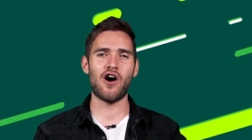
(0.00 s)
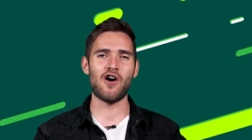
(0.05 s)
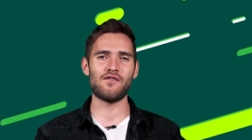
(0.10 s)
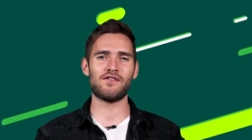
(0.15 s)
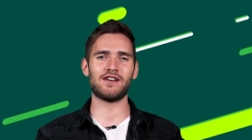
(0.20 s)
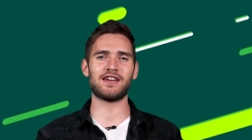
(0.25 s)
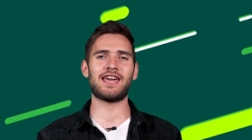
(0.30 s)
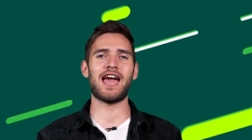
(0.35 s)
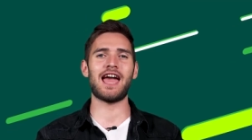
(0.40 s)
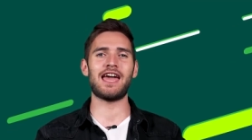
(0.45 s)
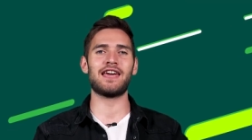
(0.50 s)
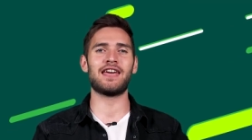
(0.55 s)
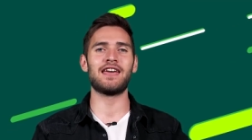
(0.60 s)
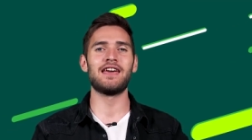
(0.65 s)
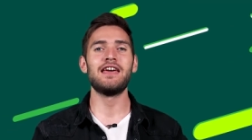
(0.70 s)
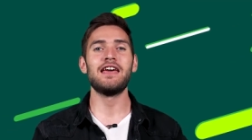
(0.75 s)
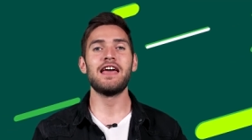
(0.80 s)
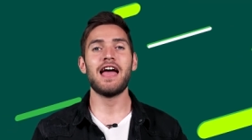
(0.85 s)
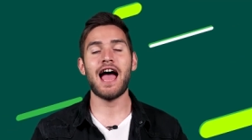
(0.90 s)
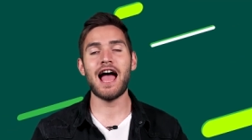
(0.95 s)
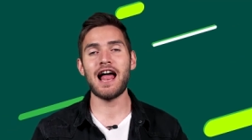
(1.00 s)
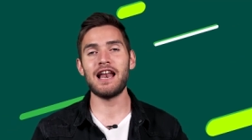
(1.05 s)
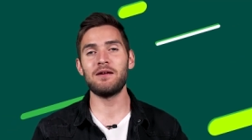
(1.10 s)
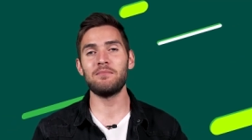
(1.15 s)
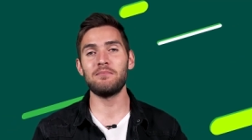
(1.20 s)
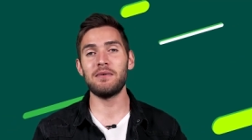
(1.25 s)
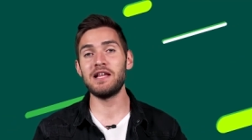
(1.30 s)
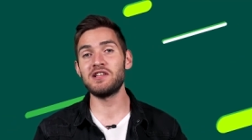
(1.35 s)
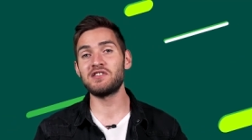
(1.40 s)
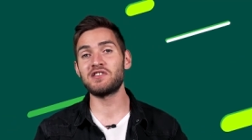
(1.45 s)
over Genk, and
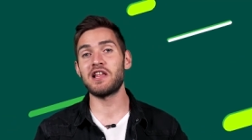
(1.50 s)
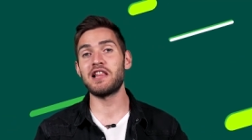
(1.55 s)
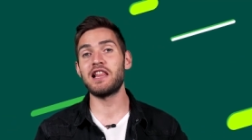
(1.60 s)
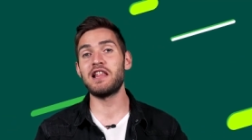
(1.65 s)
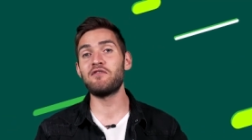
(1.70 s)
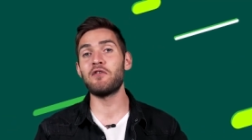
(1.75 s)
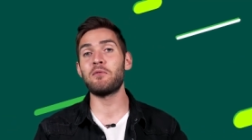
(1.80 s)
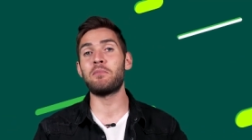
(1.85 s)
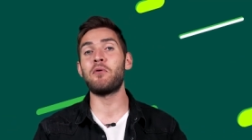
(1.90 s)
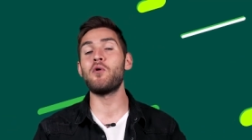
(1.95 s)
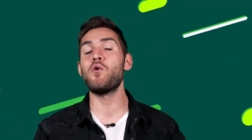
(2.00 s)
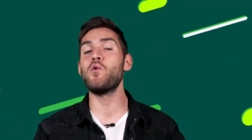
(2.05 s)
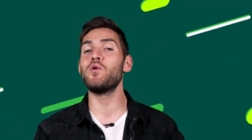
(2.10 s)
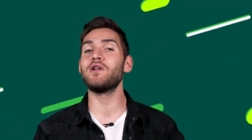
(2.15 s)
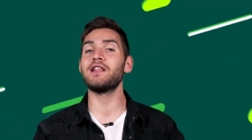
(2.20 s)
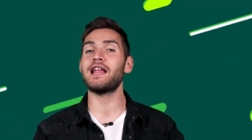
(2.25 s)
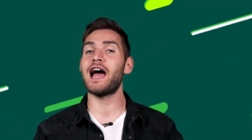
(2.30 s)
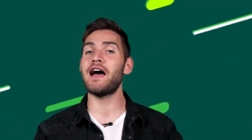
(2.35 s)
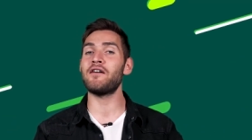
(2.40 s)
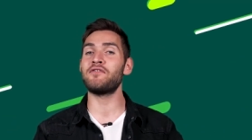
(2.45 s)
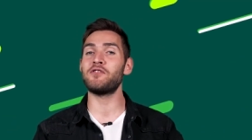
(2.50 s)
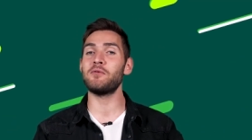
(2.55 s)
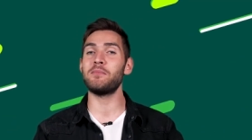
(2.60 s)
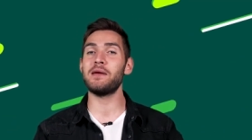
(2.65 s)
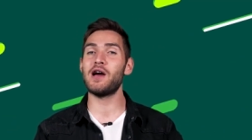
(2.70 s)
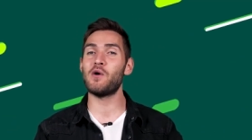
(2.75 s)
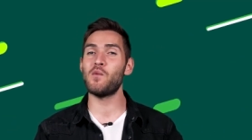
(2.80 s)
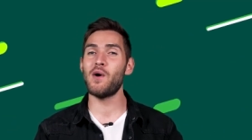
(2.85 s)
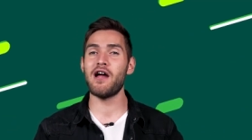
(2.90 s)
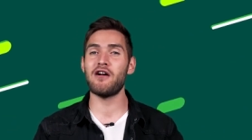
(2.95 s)
it means that Liverpool will have to
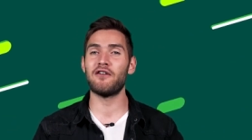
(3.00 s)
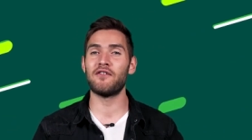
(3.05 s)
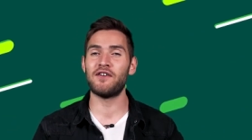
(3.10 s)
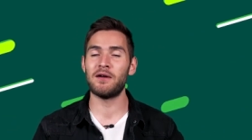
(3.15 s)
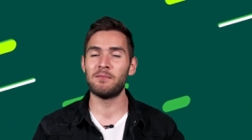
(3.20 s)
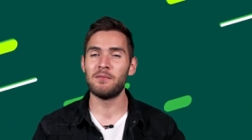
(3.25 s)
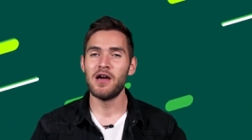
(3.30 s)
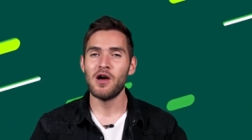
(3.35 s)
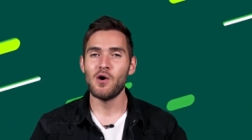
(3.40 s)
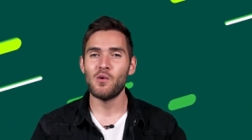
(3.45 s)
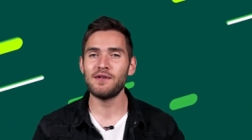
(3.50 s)
be aware of him